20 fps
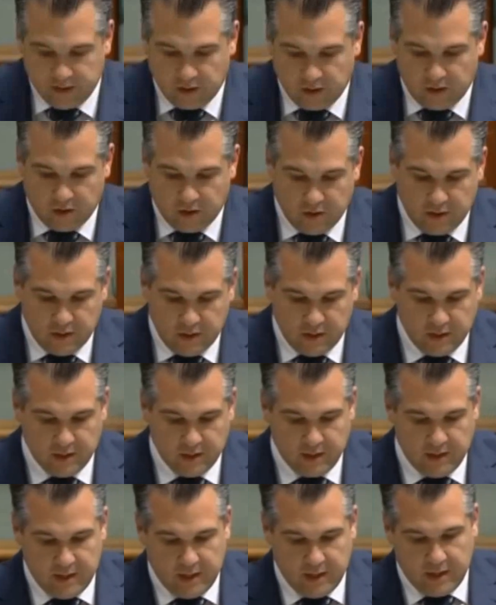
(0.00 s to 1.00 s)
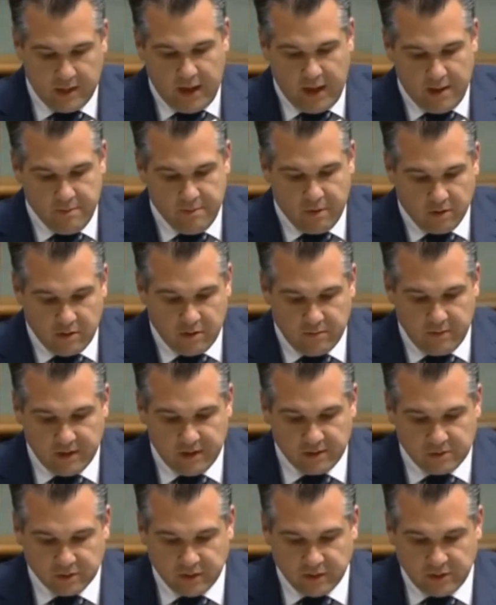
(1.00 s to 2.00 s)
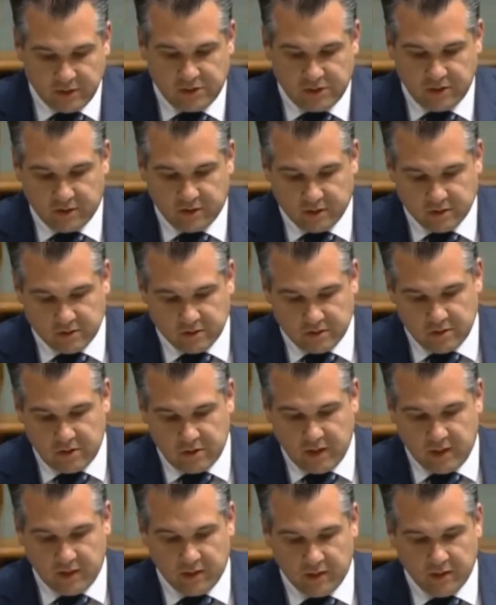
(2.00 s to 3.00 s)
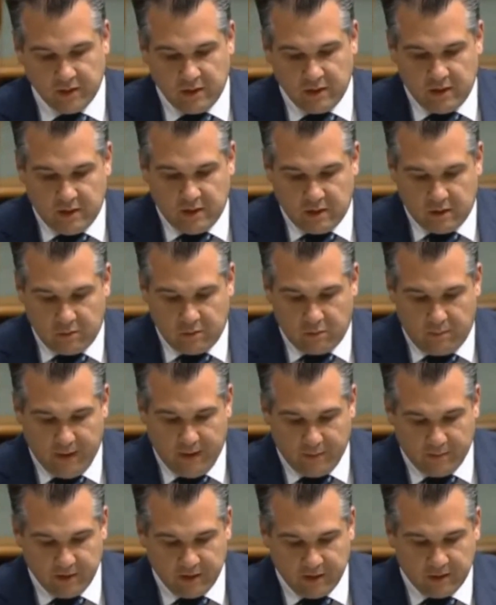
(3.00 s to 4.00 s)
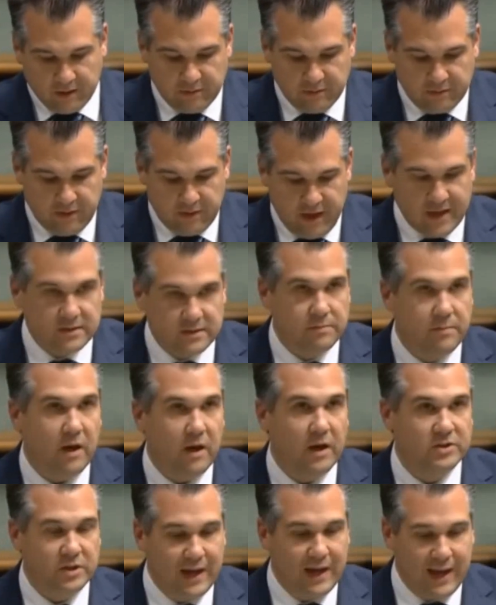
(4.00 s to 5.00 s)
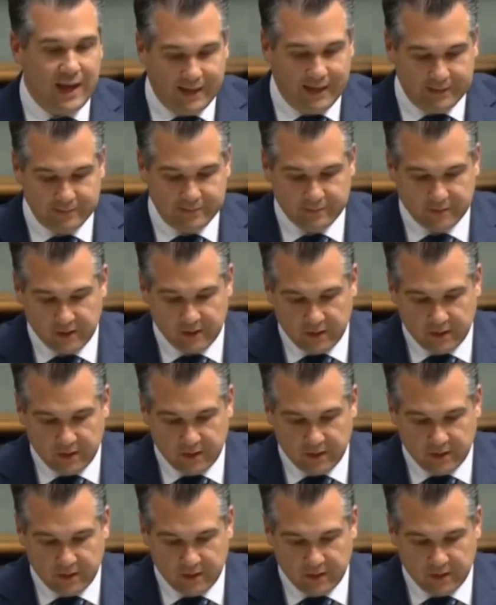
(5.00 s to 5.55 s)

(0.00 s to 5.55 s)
on a monumental issue concerning the Republic of Azerbaijan,